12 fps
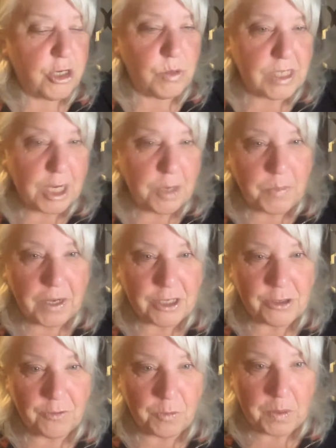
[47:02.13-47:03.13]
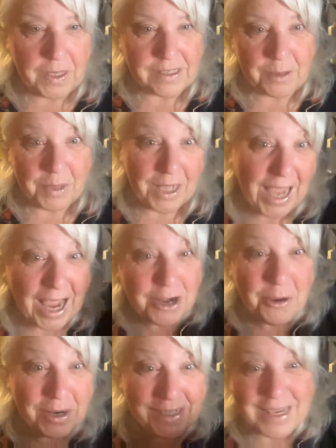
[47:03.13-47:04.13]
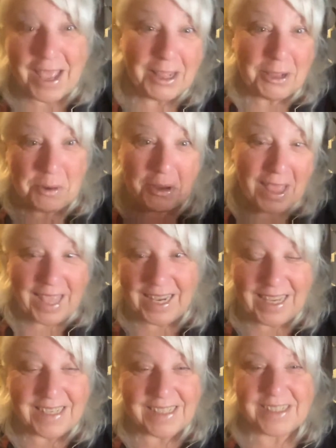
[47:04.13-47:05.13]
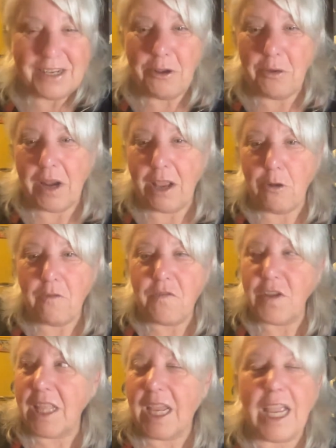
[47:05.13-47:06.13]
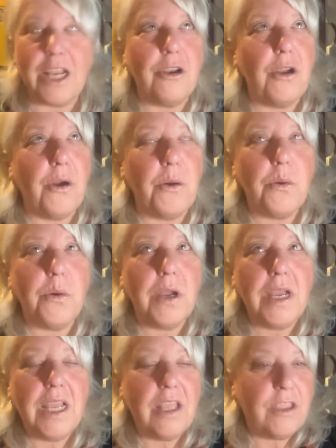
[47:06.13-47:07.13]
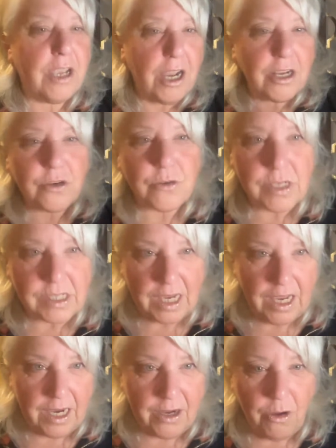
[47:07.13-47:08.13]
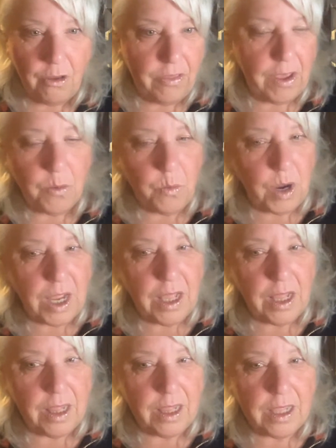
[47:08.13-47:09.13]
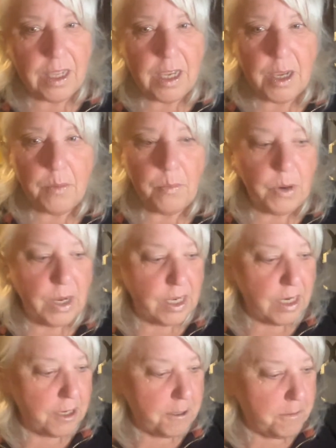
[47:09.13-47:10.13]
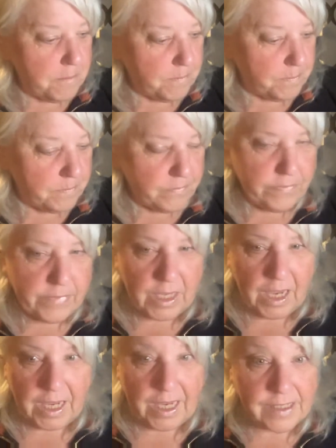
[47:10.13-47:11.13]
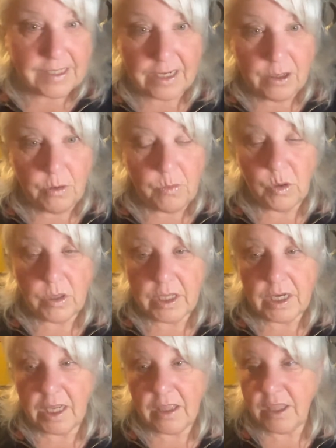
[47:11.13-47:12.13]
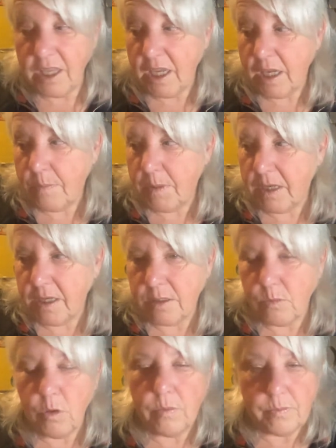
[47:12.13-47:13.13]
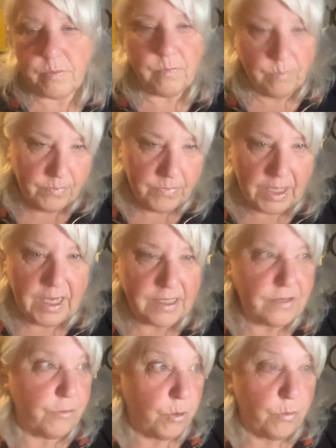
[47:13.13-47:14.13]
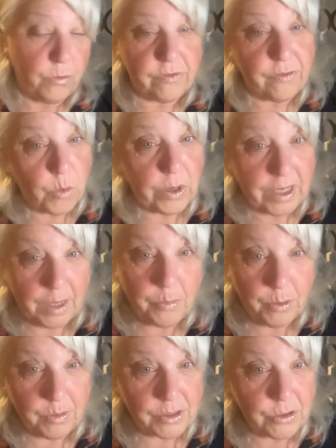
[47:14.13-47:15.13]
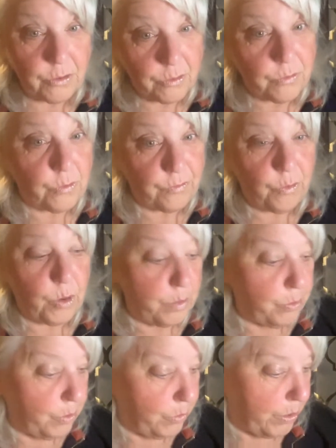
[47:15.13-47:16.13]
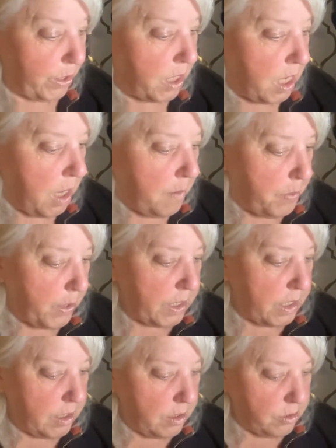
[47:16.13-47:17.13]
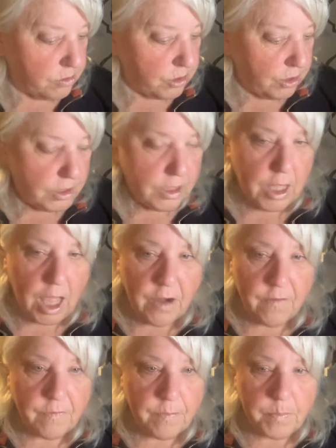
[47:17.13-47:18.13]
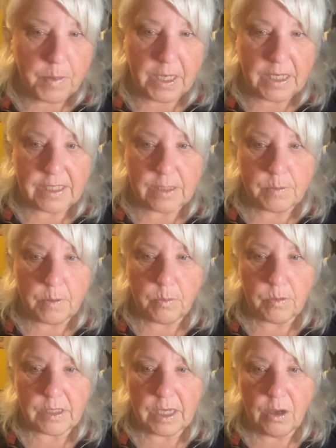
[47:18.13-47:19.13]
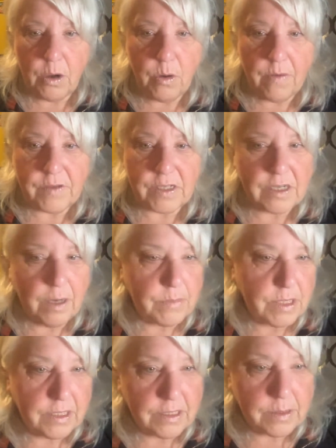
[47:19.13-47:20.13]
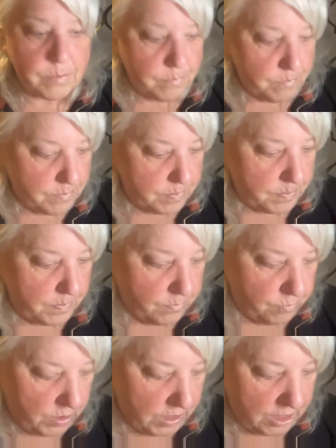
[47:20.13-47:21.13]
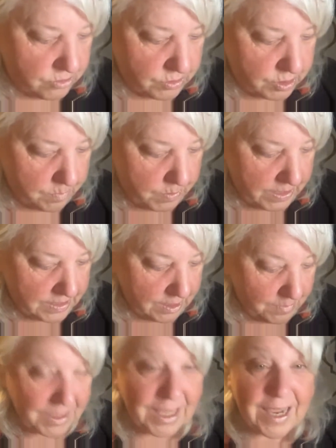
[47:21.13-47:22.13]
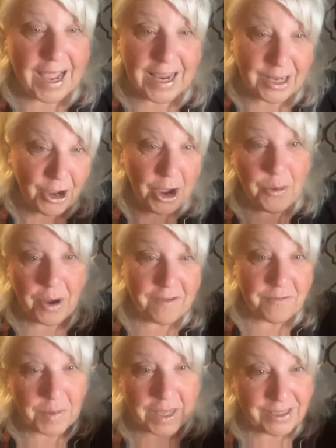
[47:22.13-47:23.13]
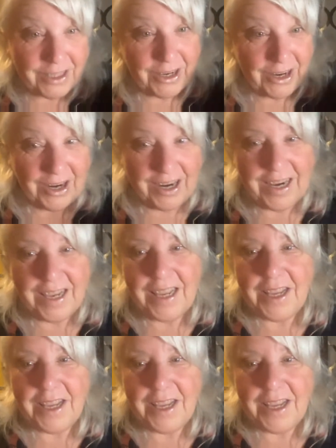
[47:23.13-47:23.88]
She would send a picture of a place and I'd be like, I know exactly where that is, you know, and I don't feel like I know the countryside all that well, but I guess I know more than I think because, well, I guess if you're on Route 40, I pretty much know Route 40 pretty well, but there's a lot of places people will say, oh, I've just come to this really interesting place. And I'll be like, I know, I've been there.